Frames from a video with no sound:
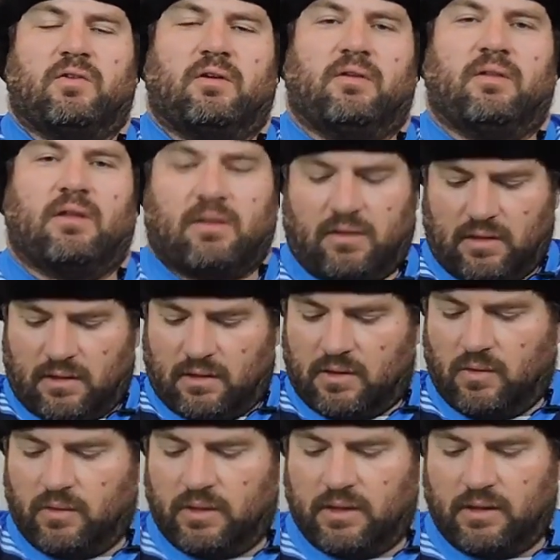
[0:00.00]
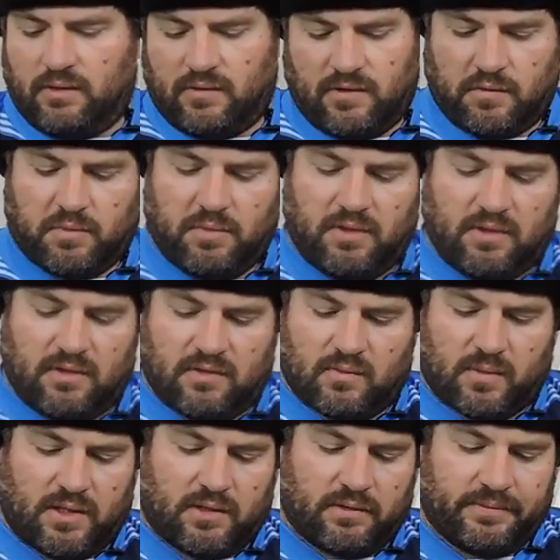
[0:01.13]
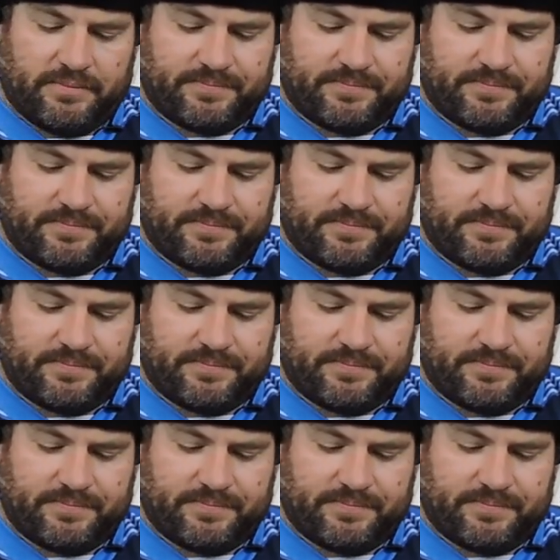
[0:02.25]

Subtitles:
here in the Goalie YouTube community as well.